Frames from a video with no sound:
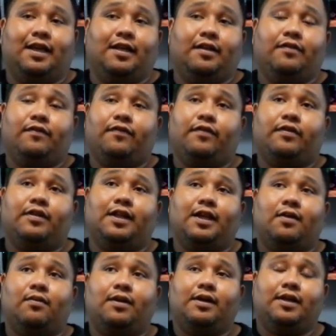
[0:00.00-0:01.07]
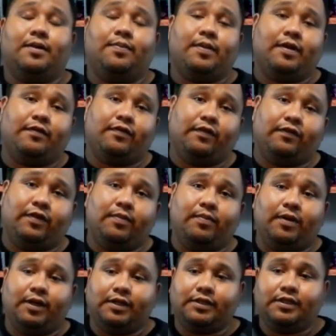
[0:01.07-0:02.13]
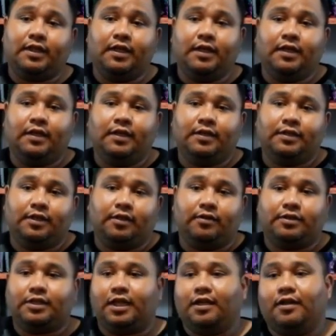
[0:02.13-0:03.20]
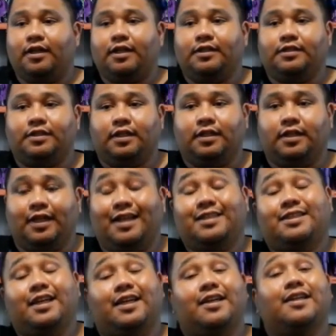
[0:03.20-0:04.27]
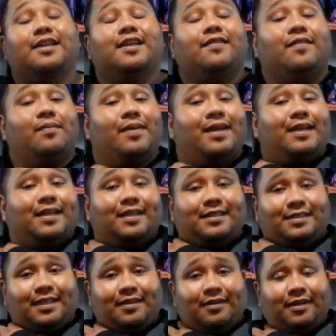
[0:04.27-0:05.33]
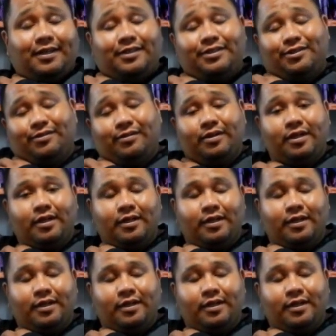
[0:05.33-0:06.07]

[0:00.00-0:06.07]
I didn't feel like I wanted to pay $50 to go Saturday and Sunday. Actually, I couldn't even make it on Saturday. So